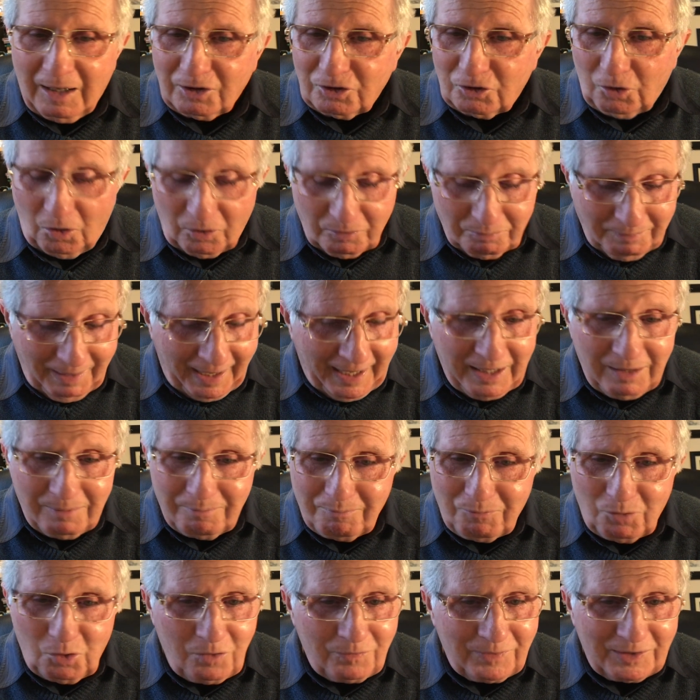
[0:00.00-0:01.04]
God may
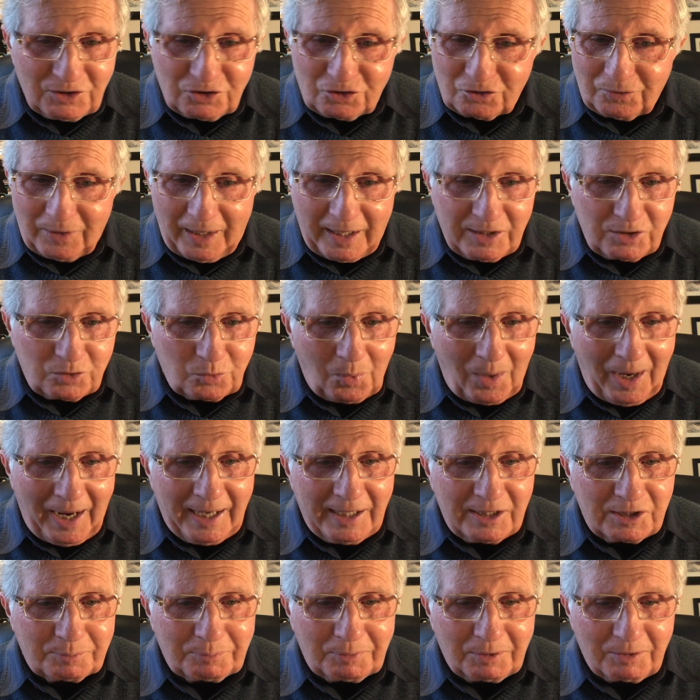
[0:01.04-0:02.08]
move in strange
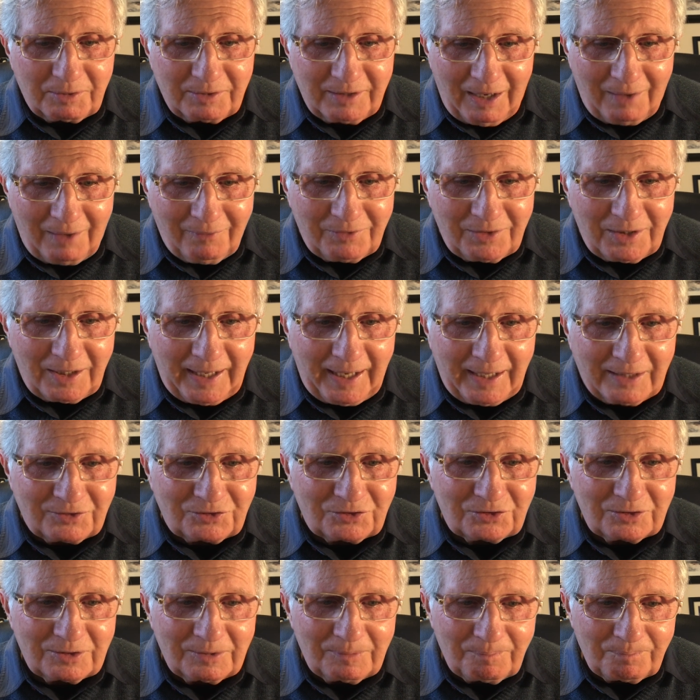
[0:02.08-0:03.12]
ways, but
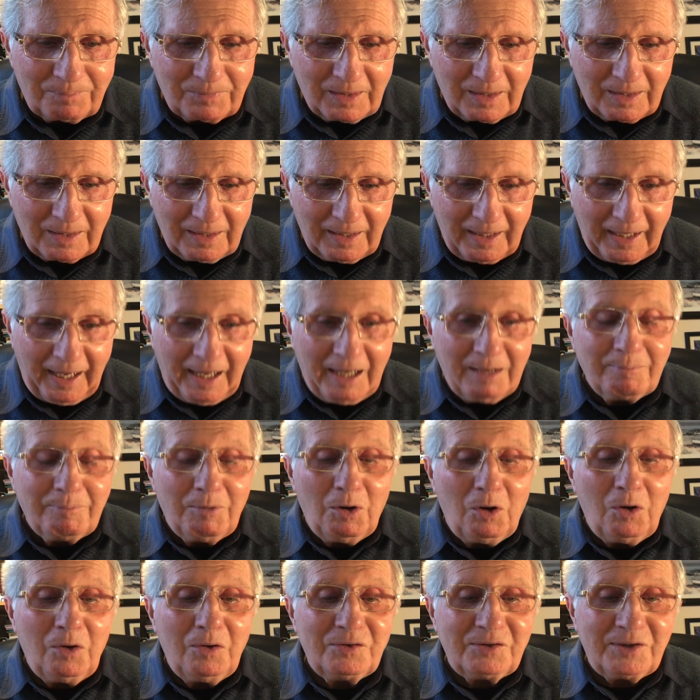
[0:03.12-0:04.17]
nevertheless, he
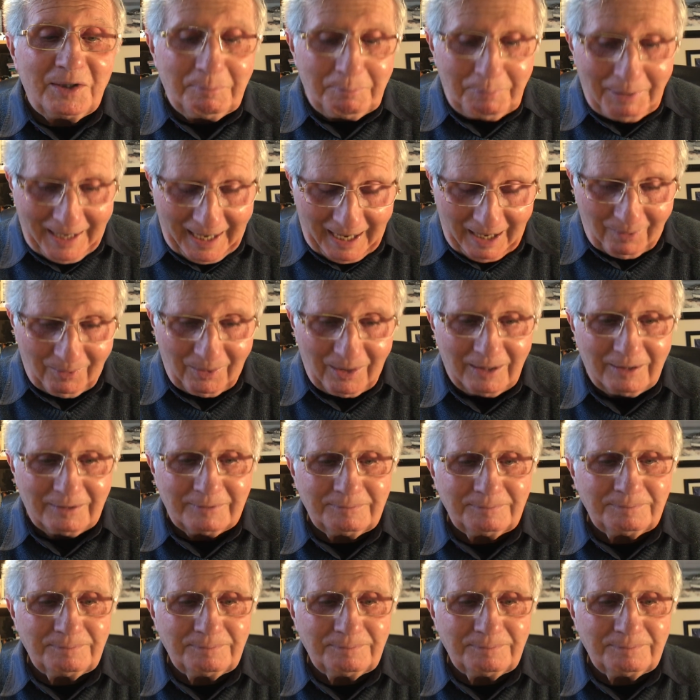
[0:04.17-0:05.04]
moves in power